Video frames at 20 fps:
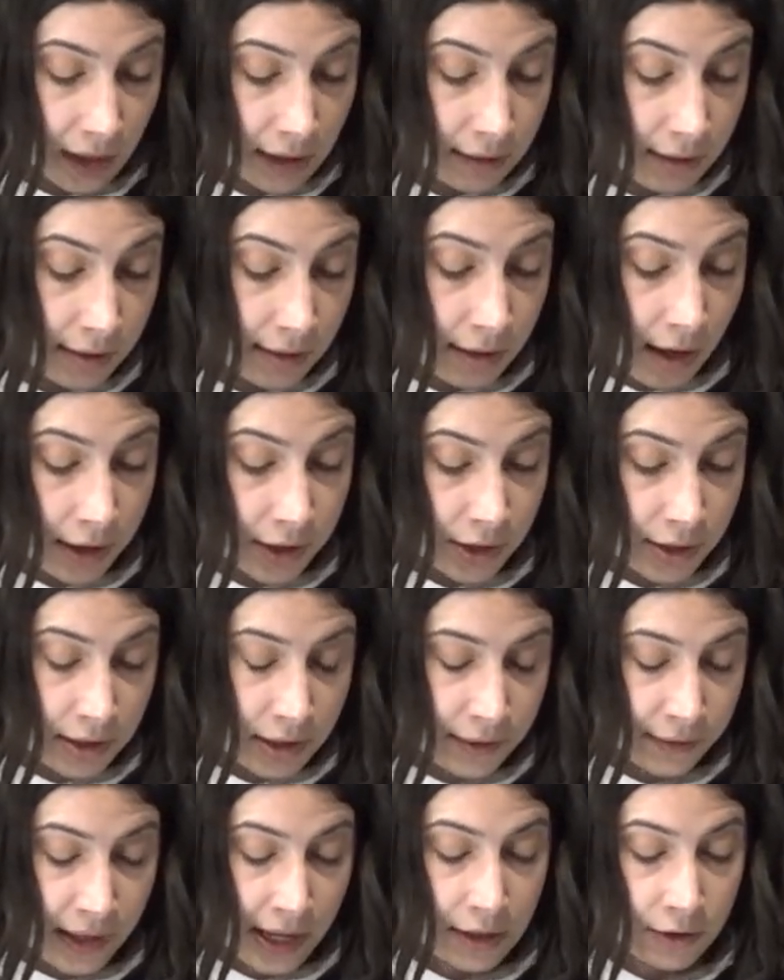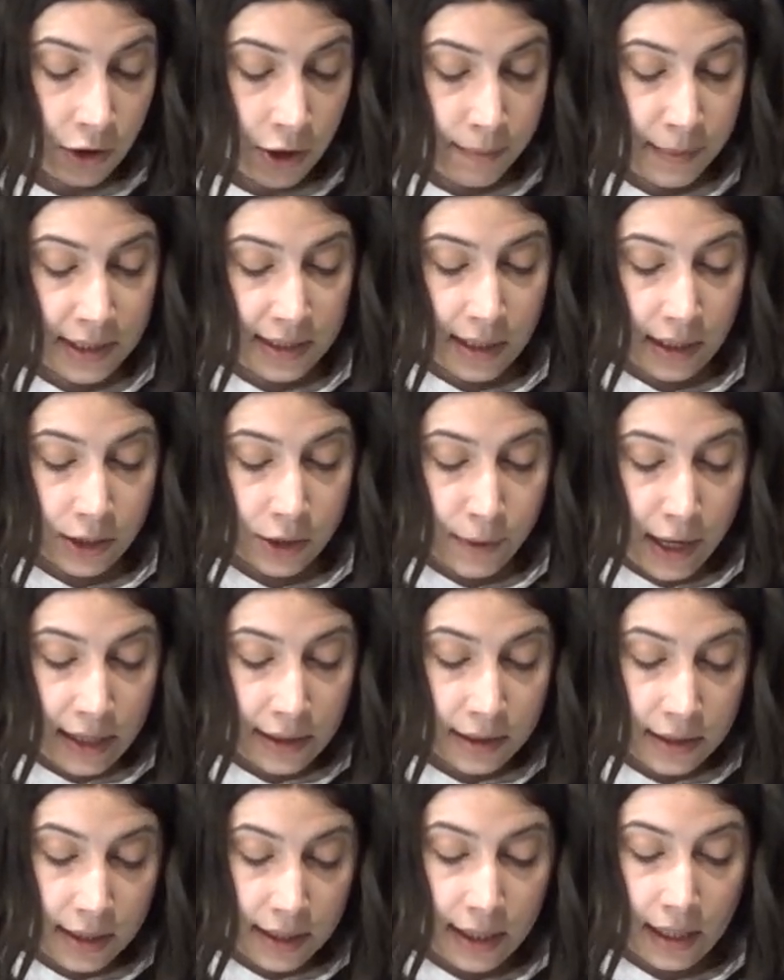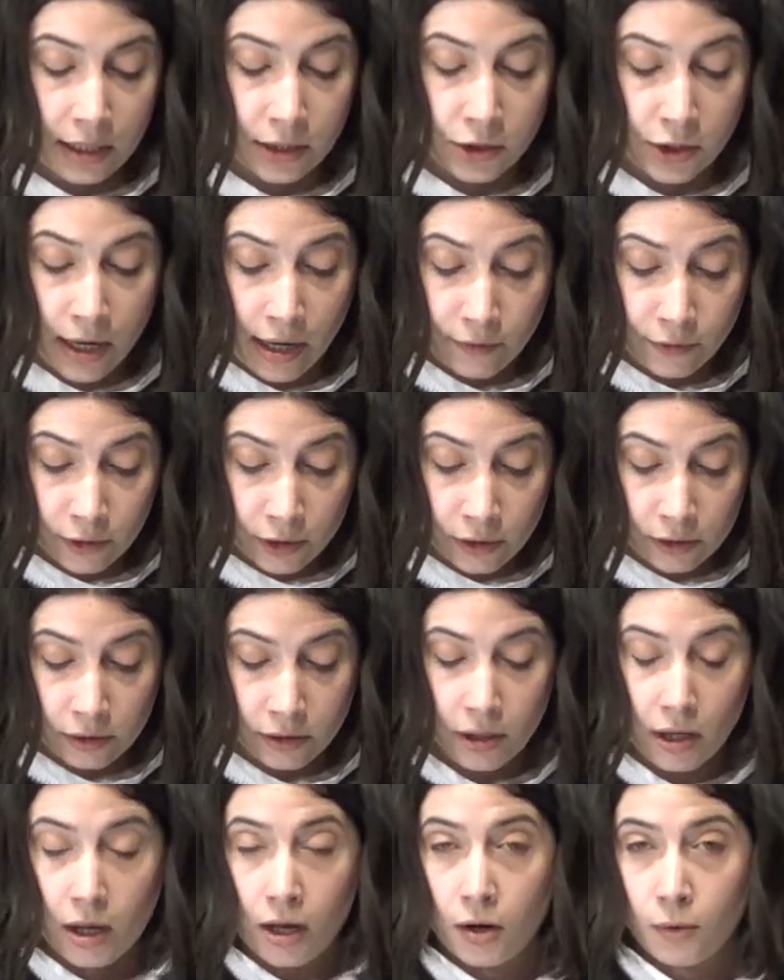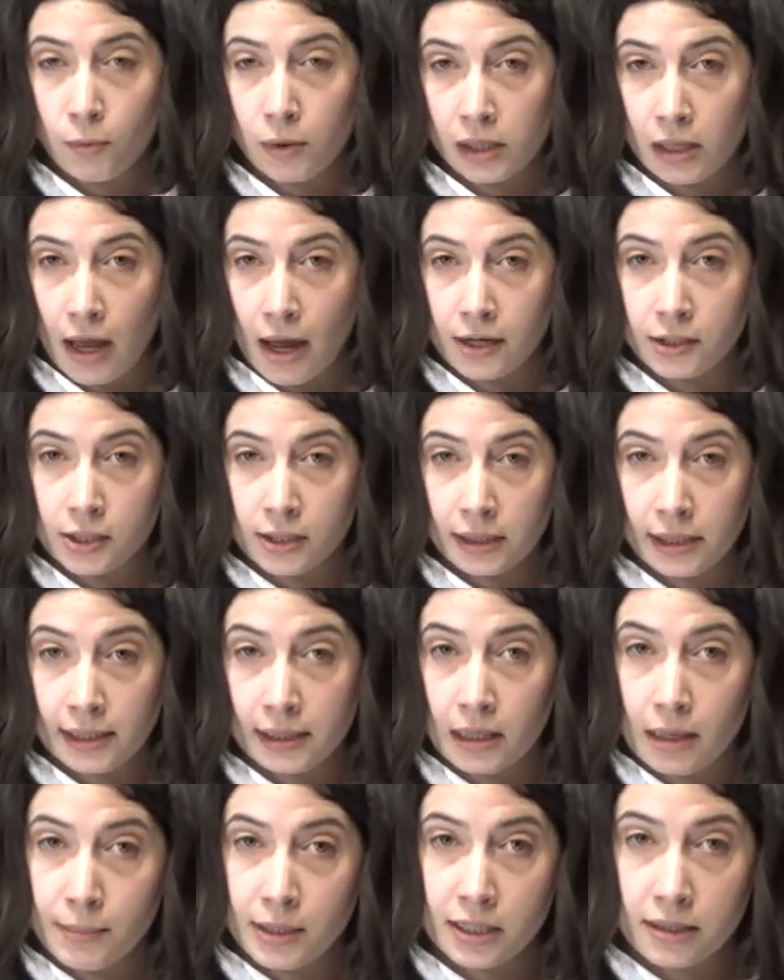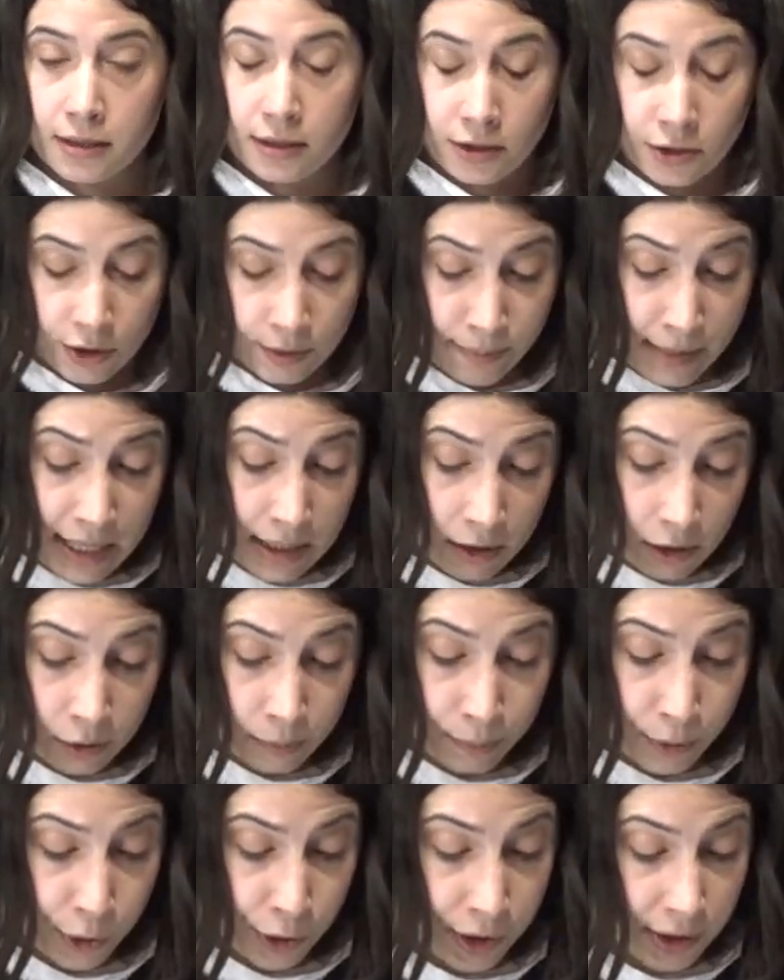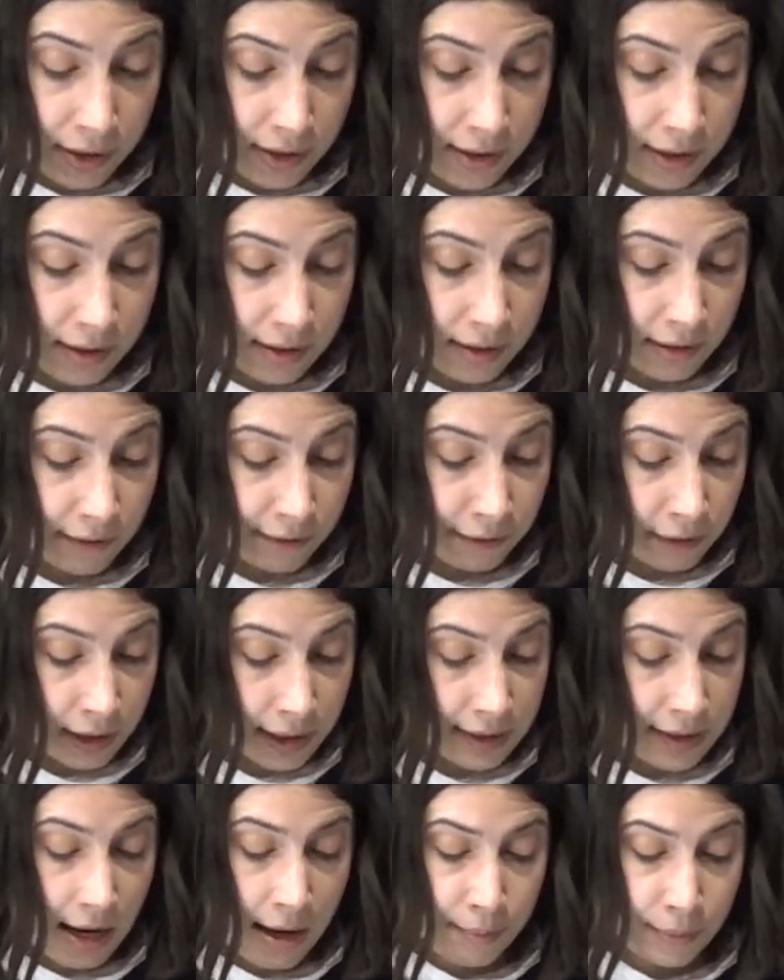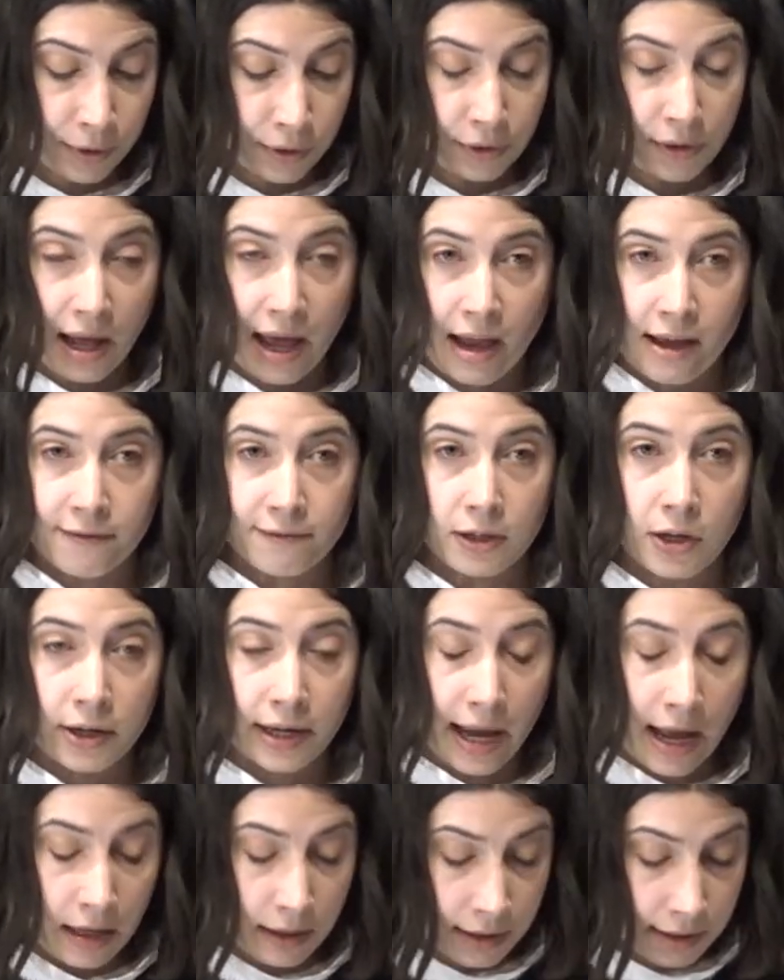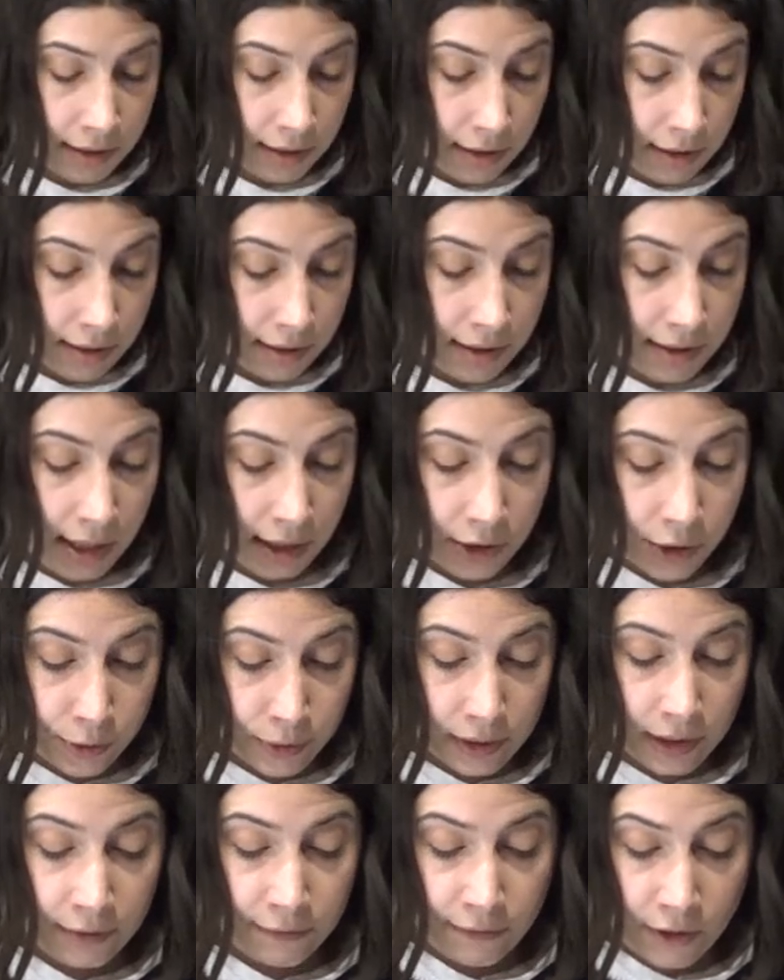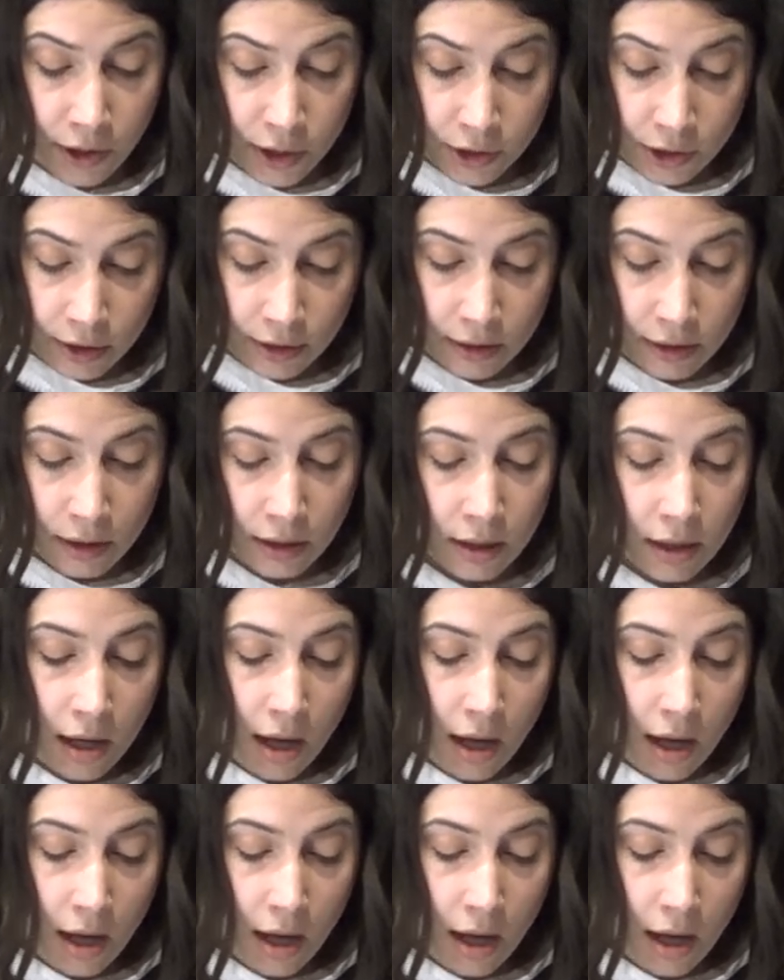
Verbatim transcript: Discussions around homosexuality in general were largely limited to medical books, for example, Havelock Ellis's Sexual Inversion,